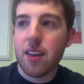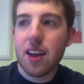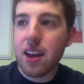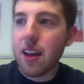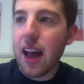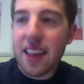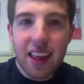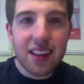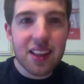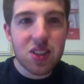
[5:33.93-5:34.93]
I
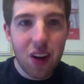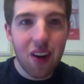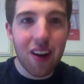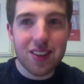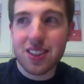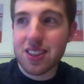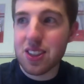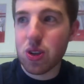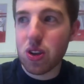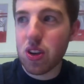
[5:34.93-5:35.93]
like these girls.
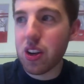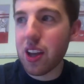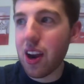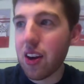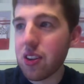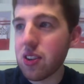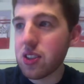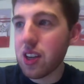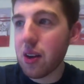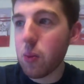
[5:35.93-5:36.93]
These are good characters,
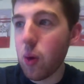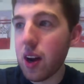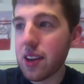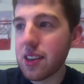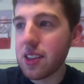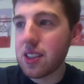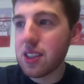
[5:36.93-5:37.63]
and I want to,